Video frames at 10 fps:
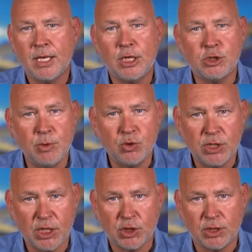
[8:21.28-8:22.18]
its
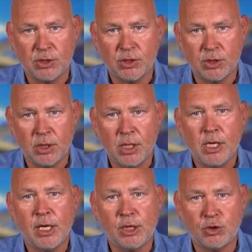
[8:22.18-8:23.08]
musicians,
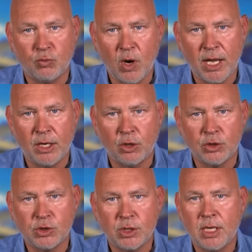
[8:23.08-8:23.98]
its
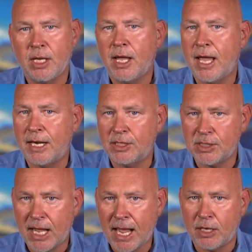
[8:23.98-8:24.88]
writers, and its
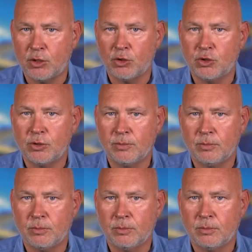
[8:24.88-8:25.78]
actors.
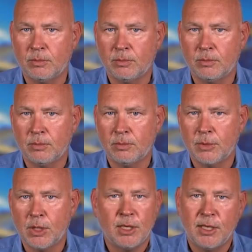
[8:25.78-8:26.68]

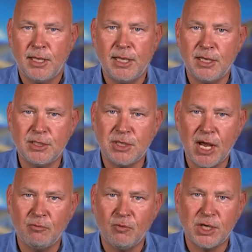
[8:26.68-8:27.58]
It is
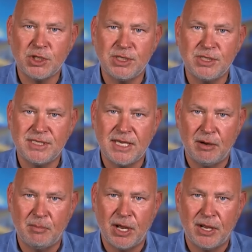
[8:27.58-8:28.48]
not Russian
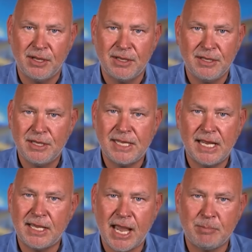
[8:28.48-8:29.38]
cinema
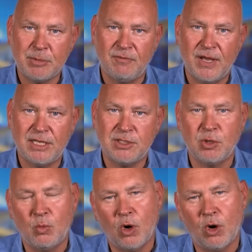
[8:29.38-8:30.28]
that captivates
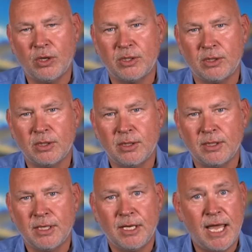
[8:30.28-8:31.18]
the world,
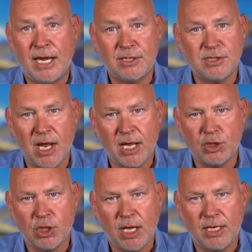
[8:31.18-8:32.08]
and it's not
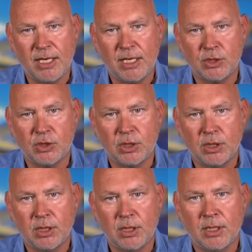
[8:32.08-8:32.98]
Chinese.
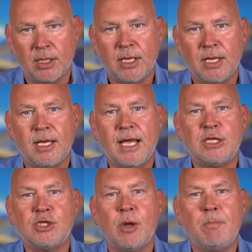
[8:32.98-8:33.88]

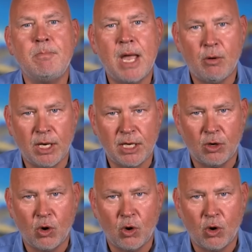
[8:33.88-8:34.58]
It's American